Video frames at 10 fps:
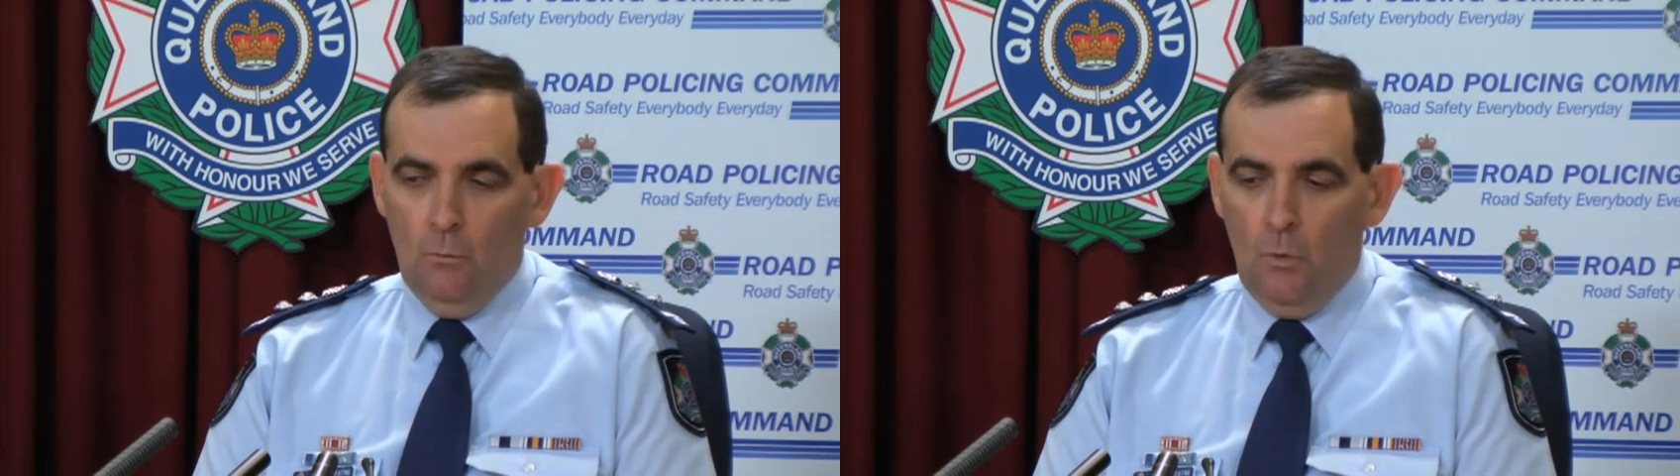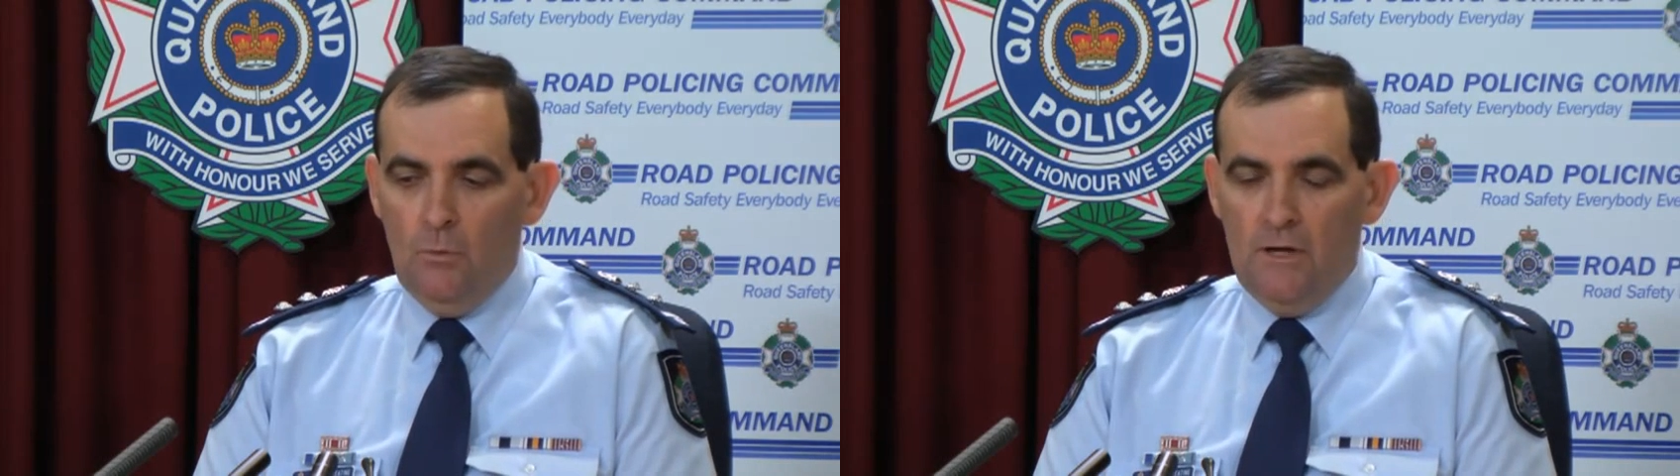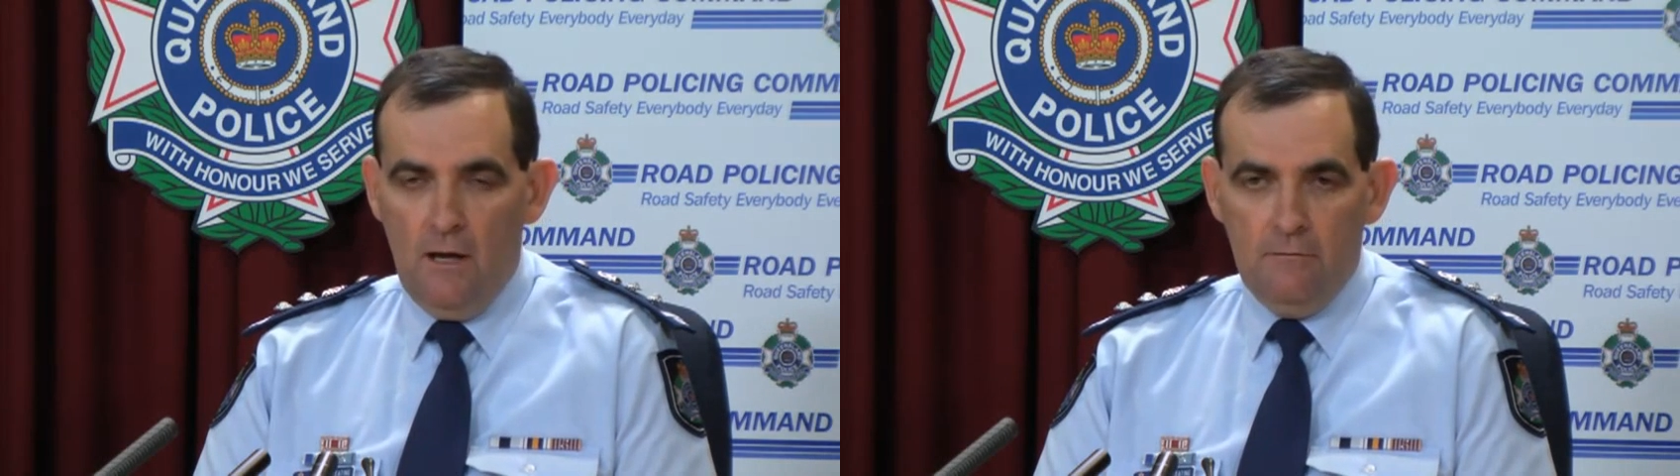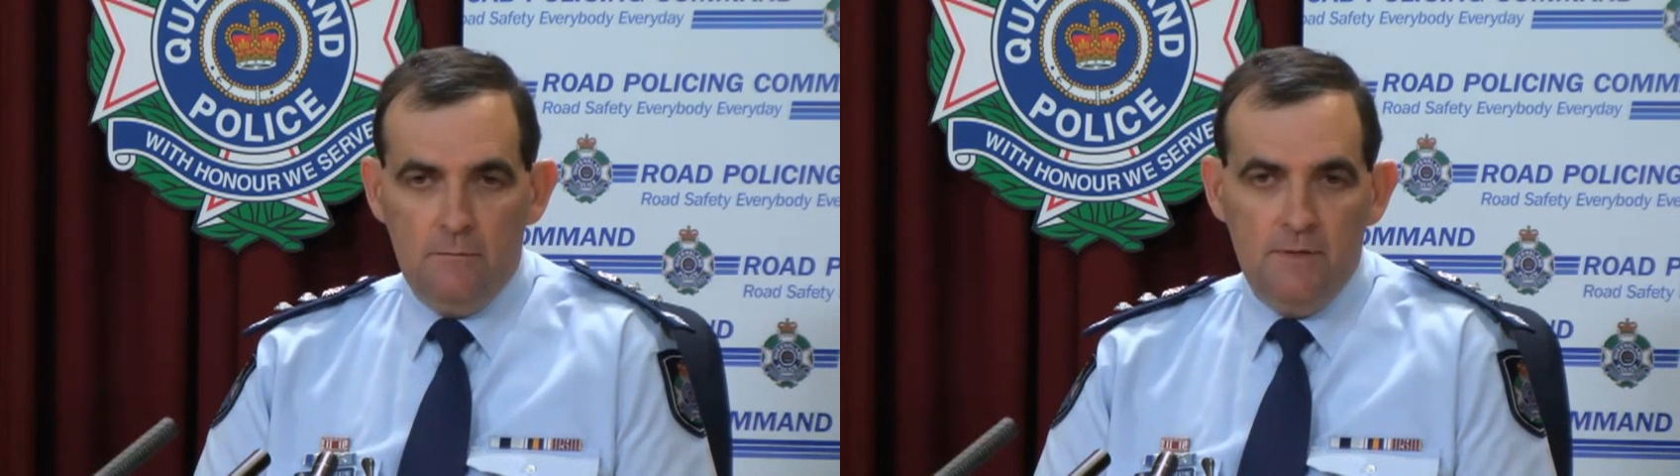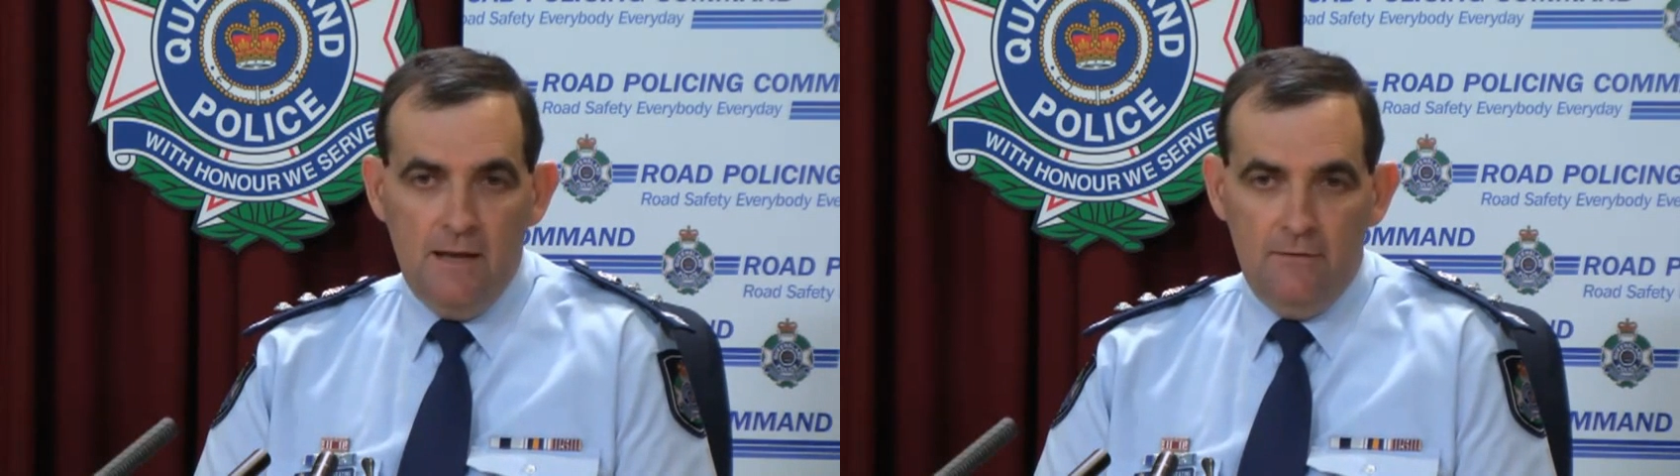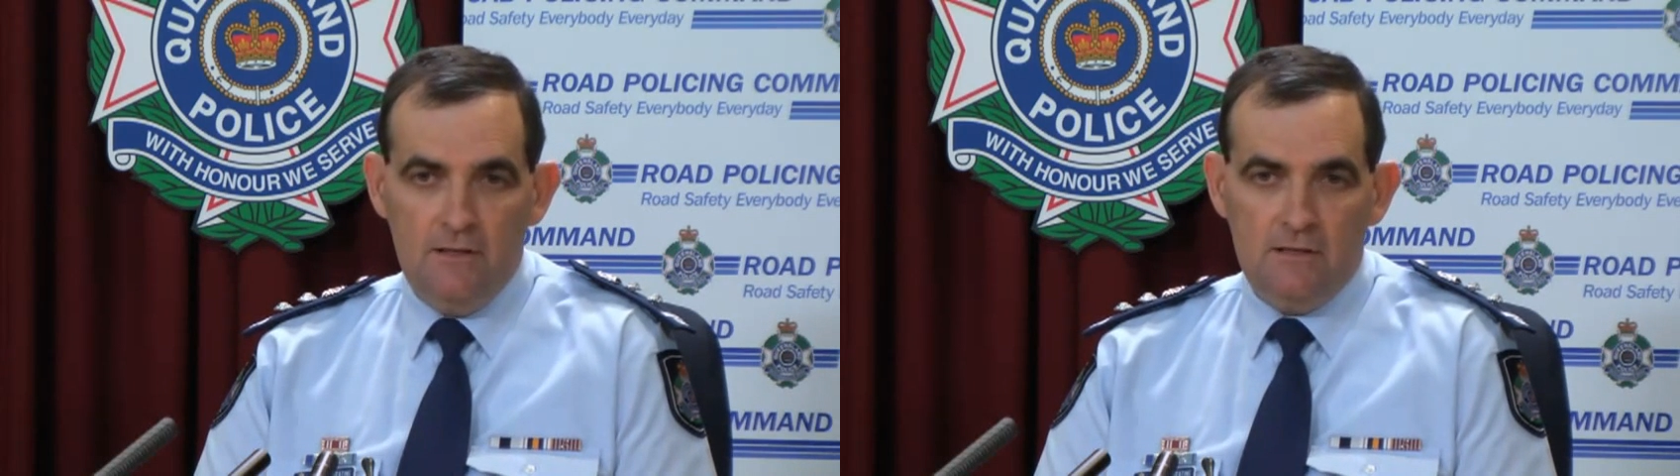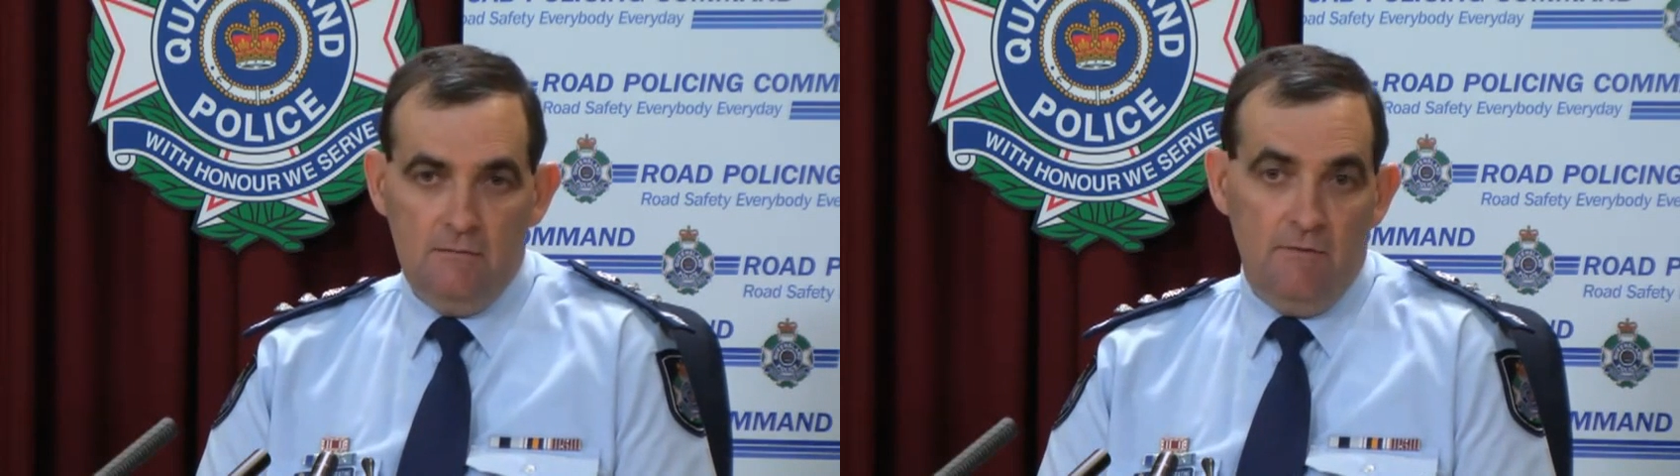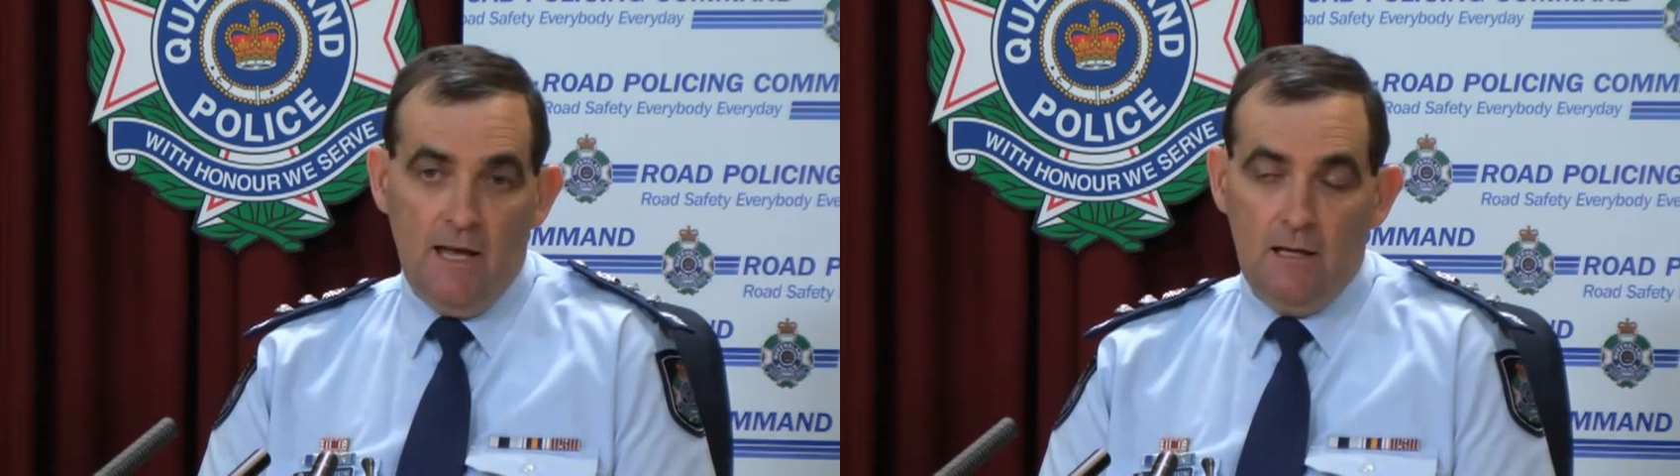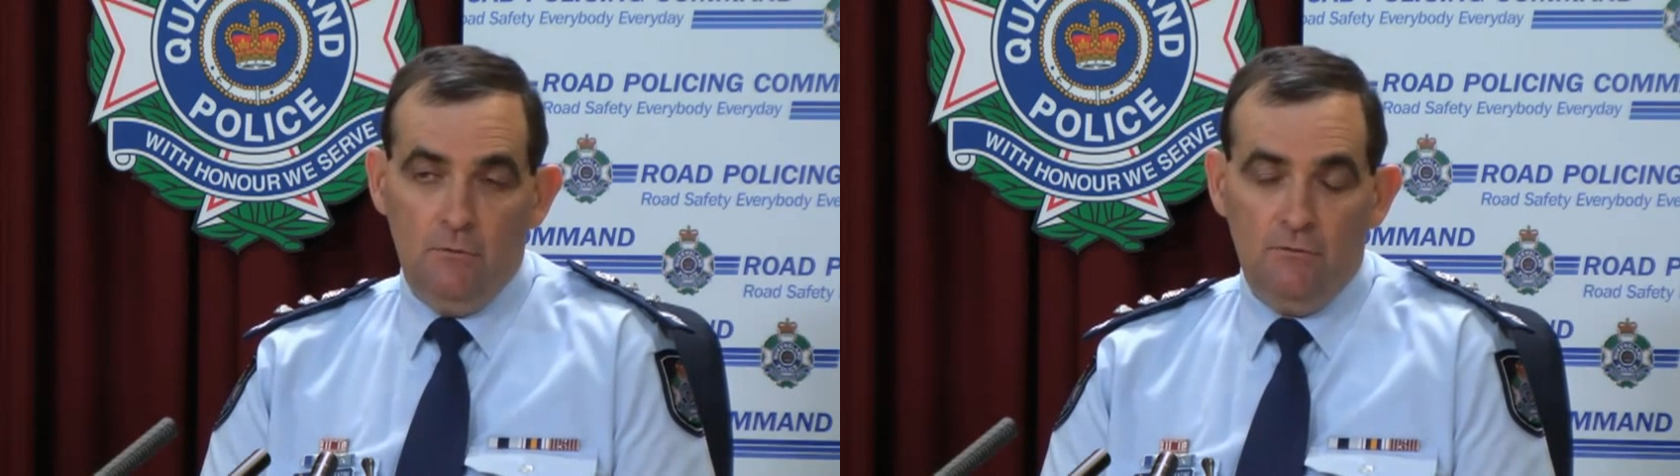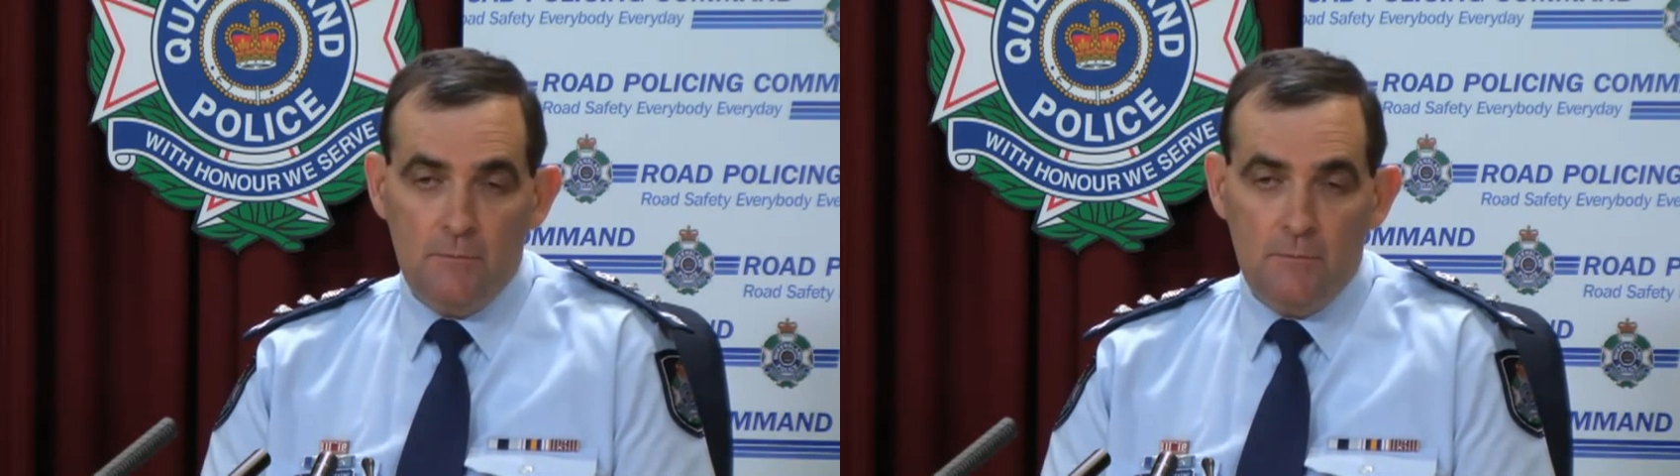What we know from the evidence available